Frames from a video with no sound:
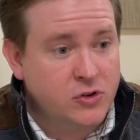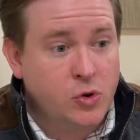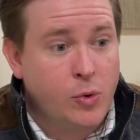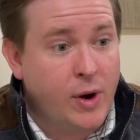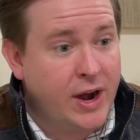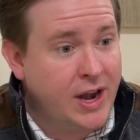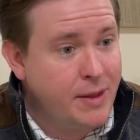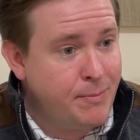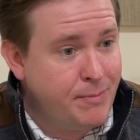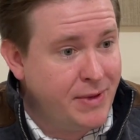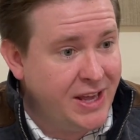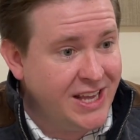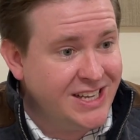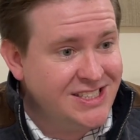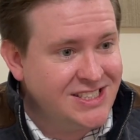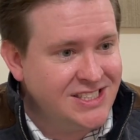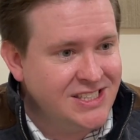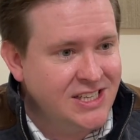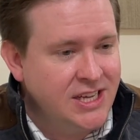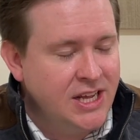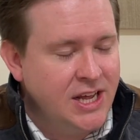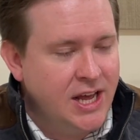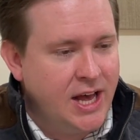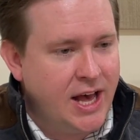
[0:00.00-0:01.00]
quite a bit,
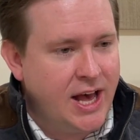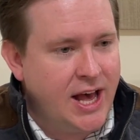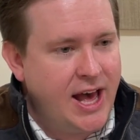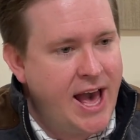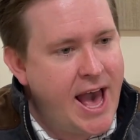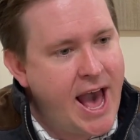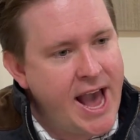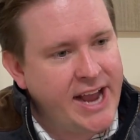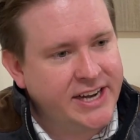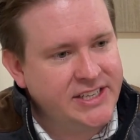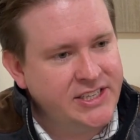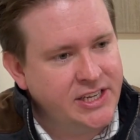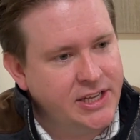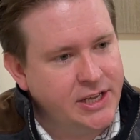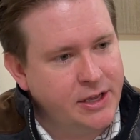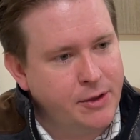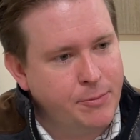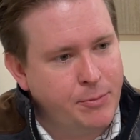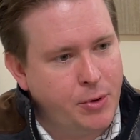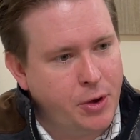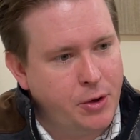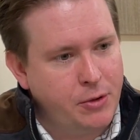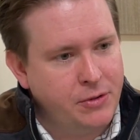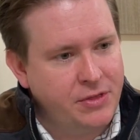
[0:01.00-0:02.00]
acting
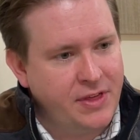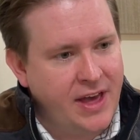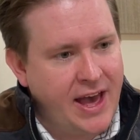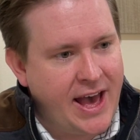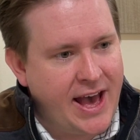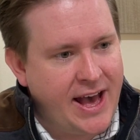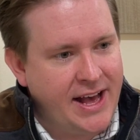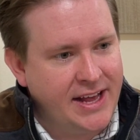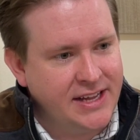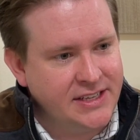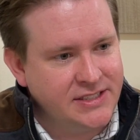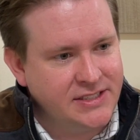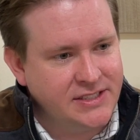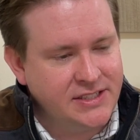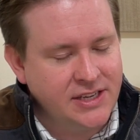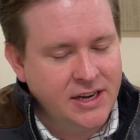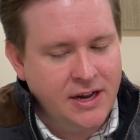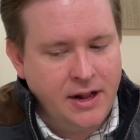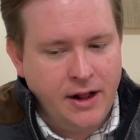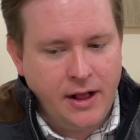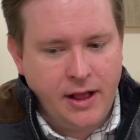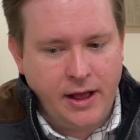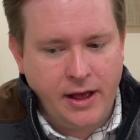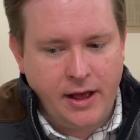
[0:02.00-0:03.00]
both as
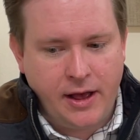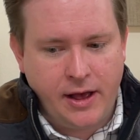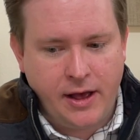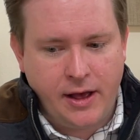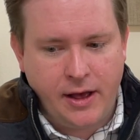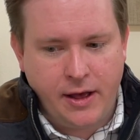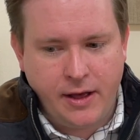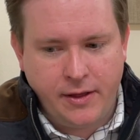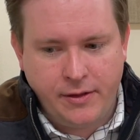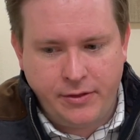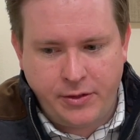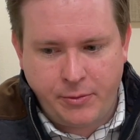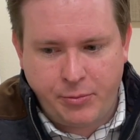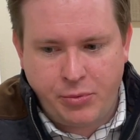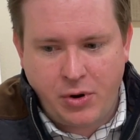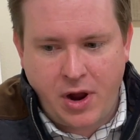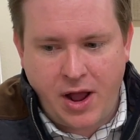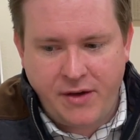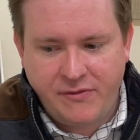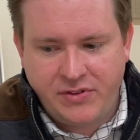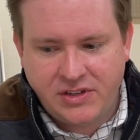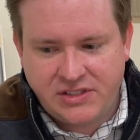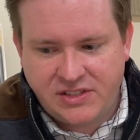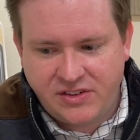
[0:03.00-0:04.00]
the
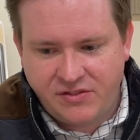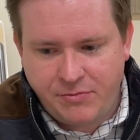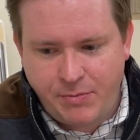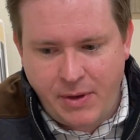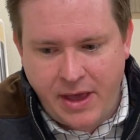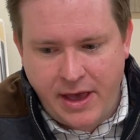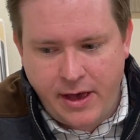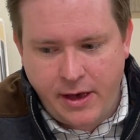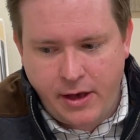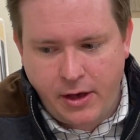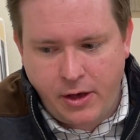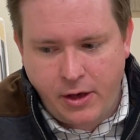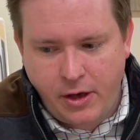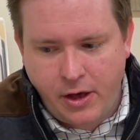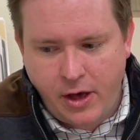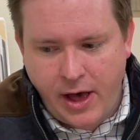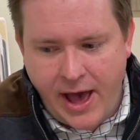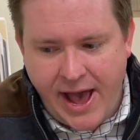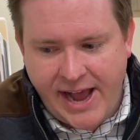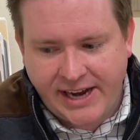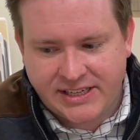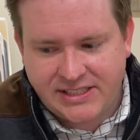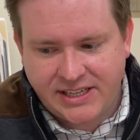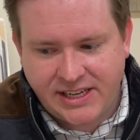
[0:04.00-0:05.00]
prophets of Baal,
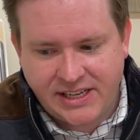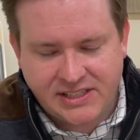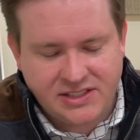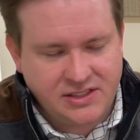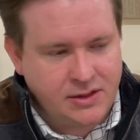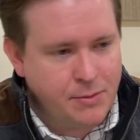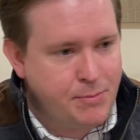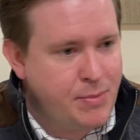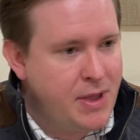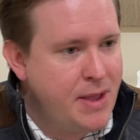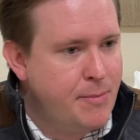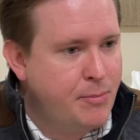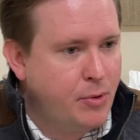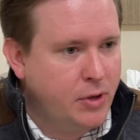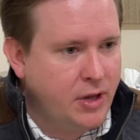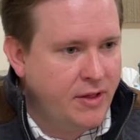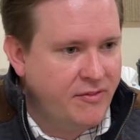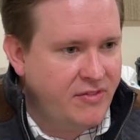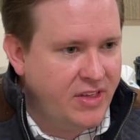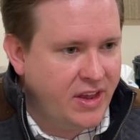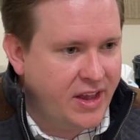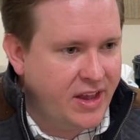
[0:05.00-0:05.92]
acting as the people of the